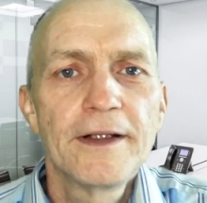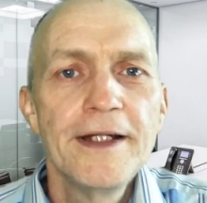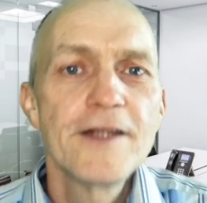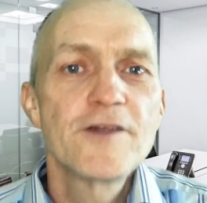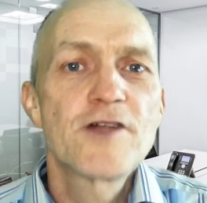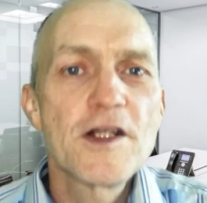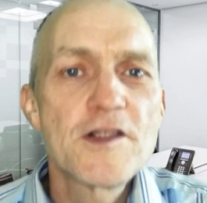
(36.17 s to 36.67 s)

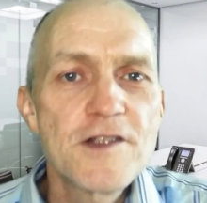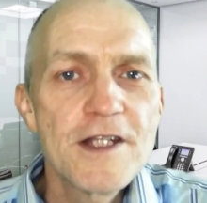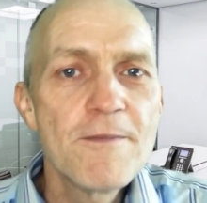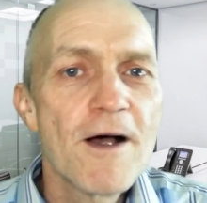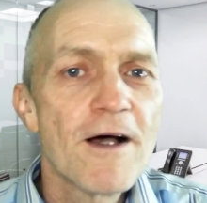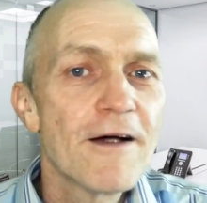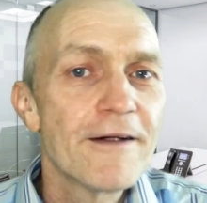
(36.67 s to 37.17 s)

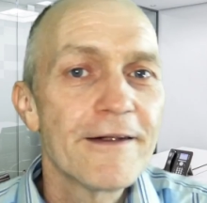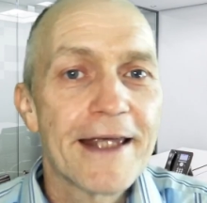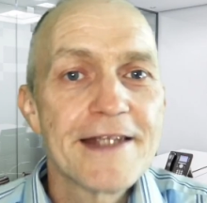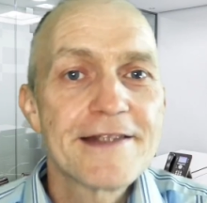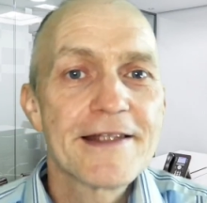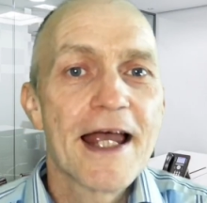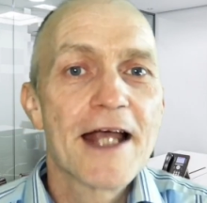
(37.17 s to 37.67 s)
Tresiba
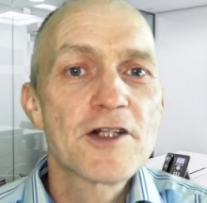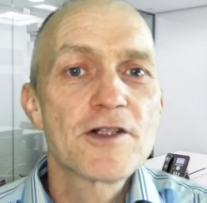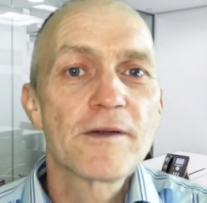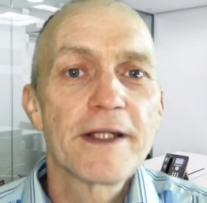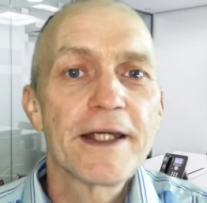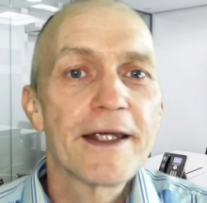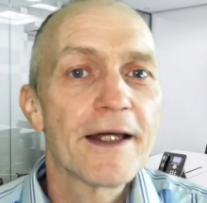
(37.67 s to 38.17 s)
is
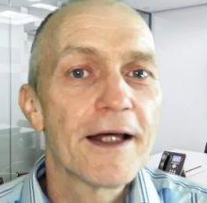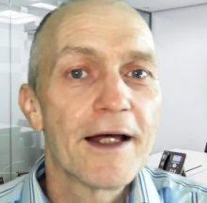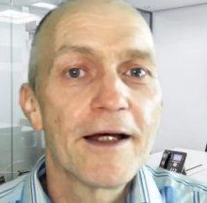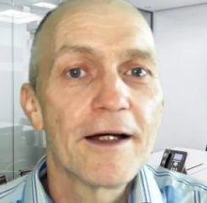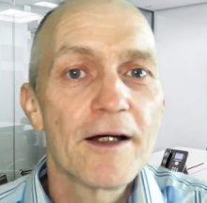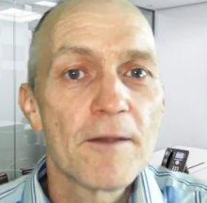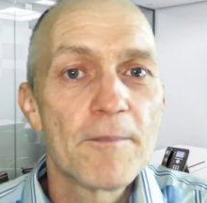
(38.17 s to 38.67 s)
actually
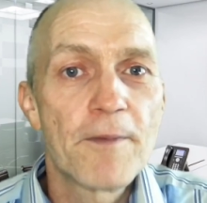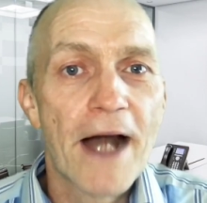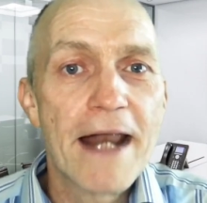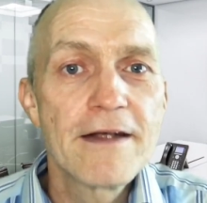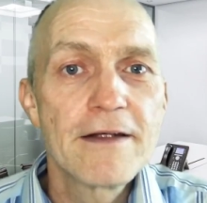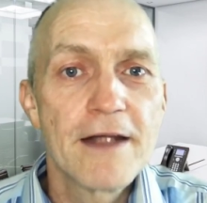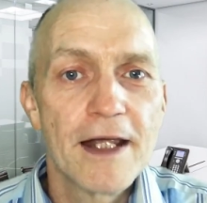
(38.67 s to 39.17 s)
a
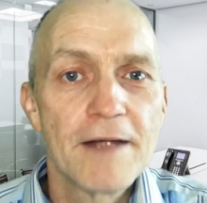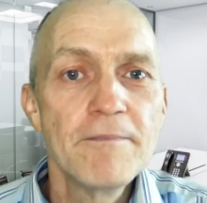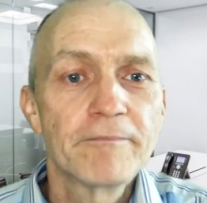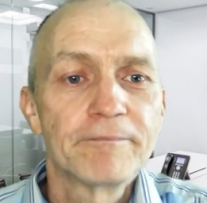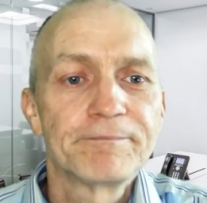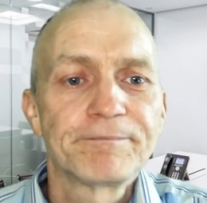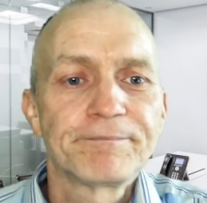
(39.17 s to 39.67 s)
brand name.
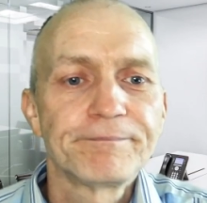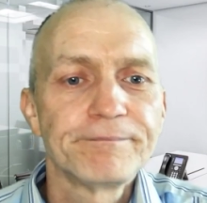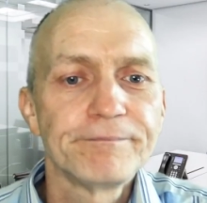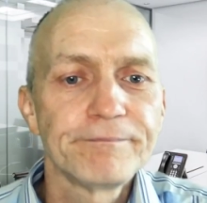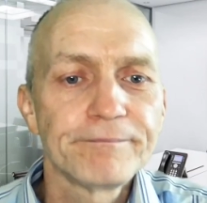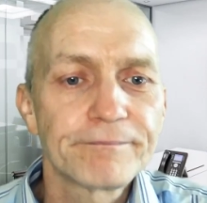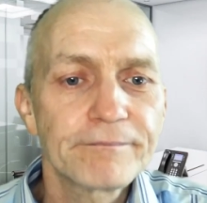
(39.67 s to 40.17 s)

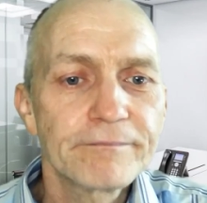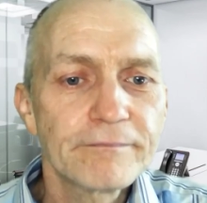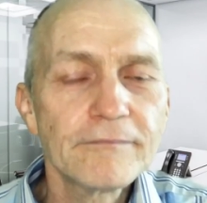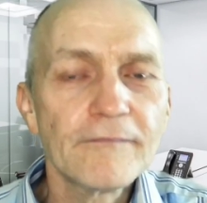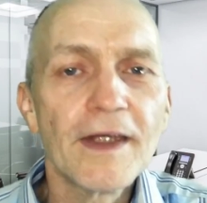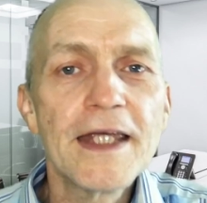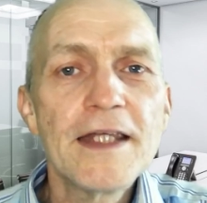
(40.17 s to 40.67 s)

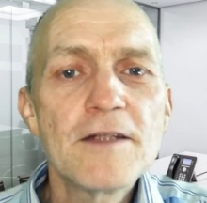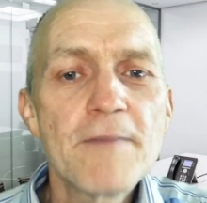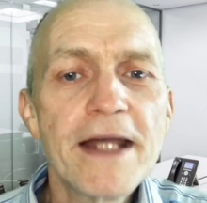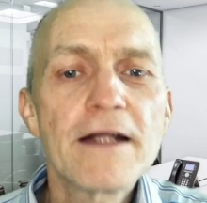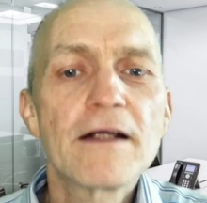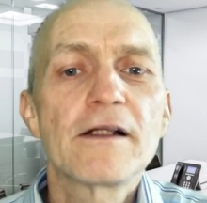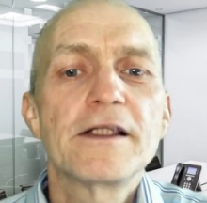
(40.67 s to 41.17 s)
In the
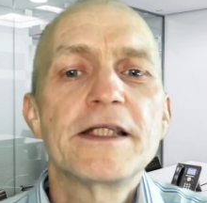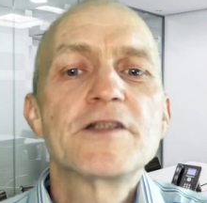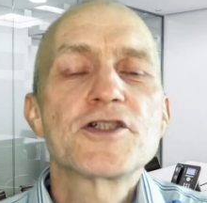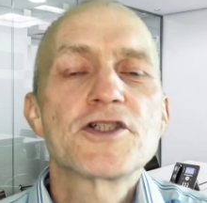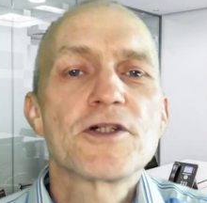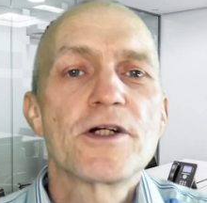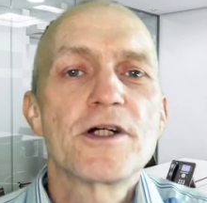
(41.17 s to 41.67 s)
medical
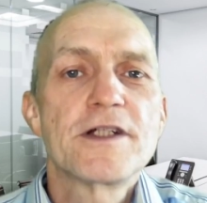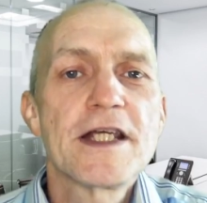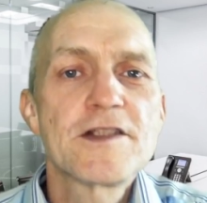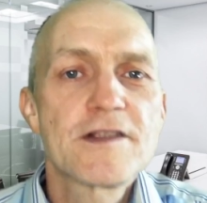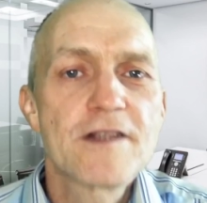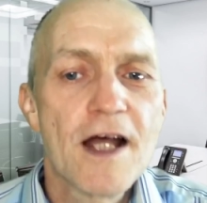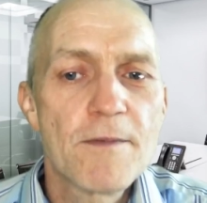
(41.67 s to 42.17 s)
literature,
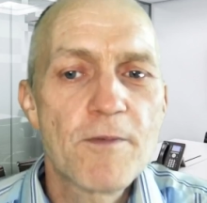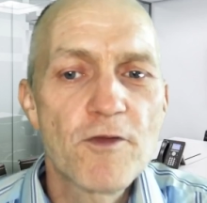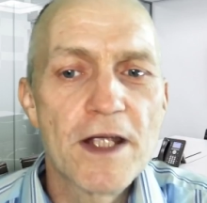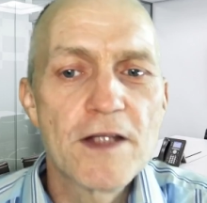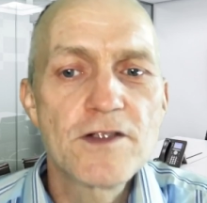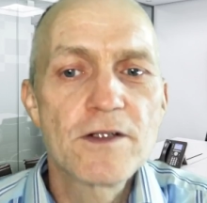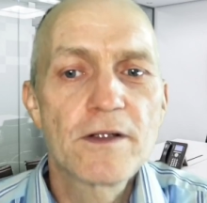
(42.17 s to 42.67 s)
this type of
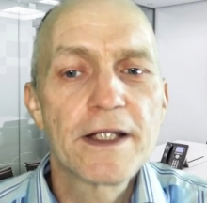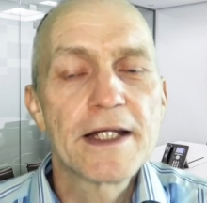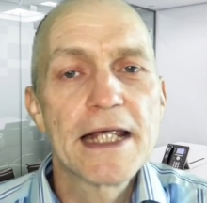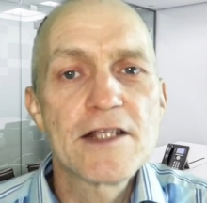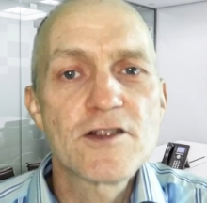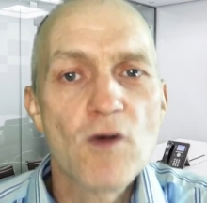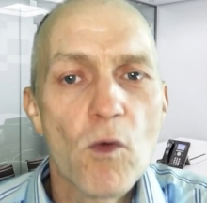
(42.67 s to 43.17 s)
insulin
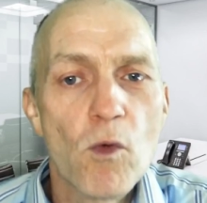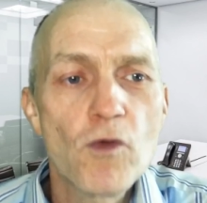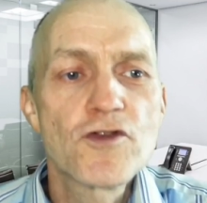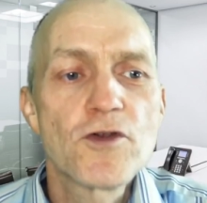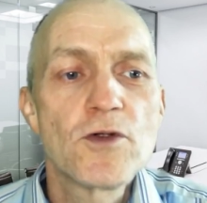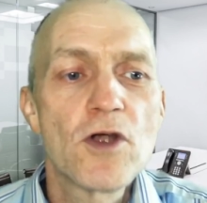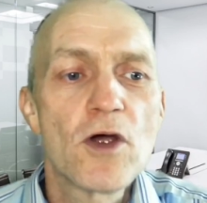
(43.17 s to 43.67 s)
is
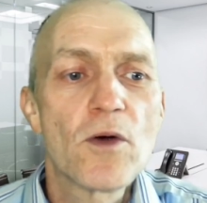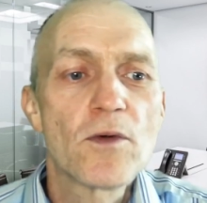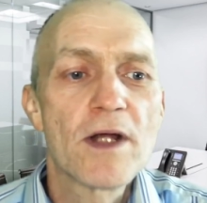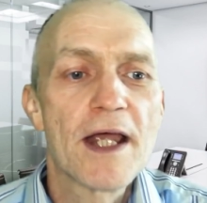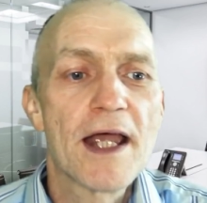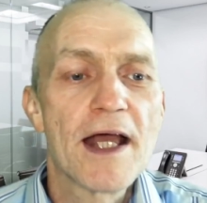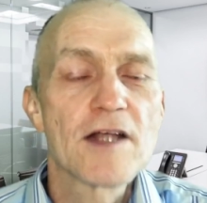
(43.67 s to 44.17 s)
also
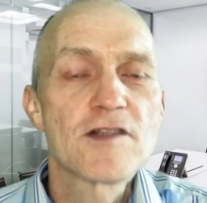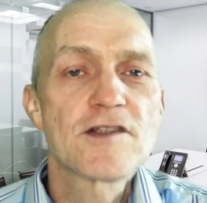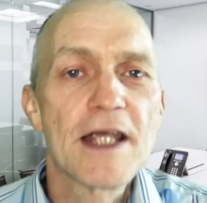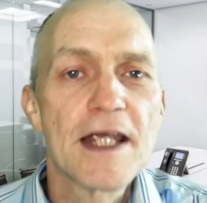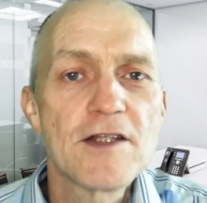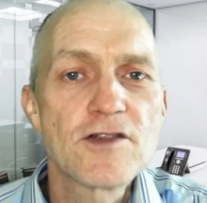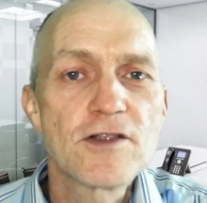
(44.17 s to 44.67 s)
known as
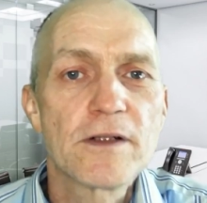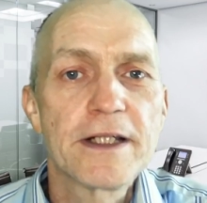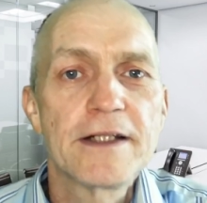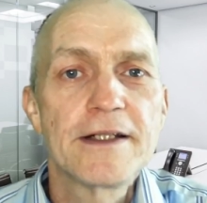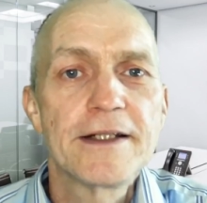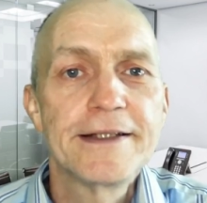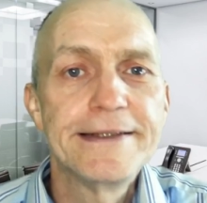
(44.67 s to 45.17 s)

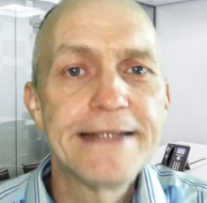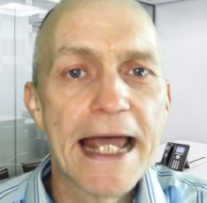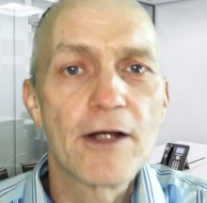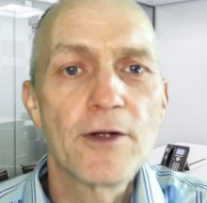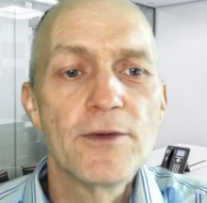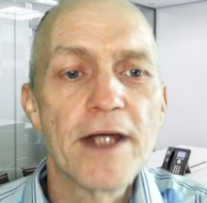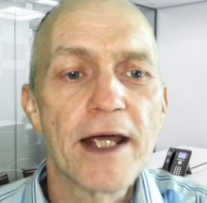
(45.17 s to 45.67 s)
insulin
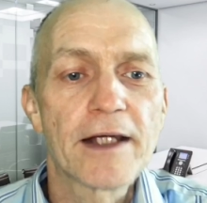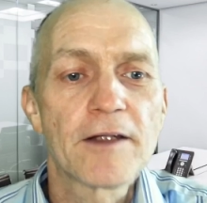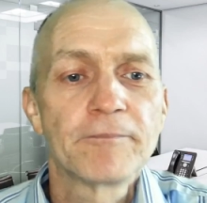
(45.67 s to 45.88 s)
degludec.